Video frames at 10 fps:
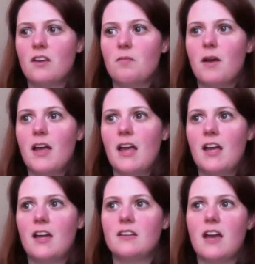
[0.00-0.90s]
my
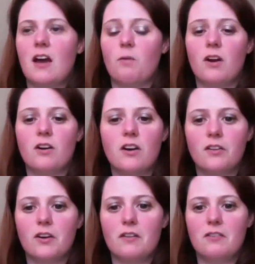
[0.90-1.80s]
hand at
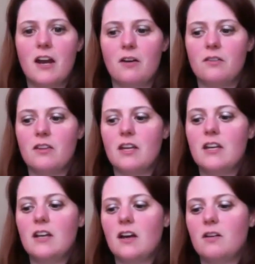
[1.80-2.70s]
watercolor every now and
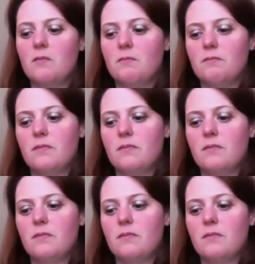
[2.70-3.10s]
then.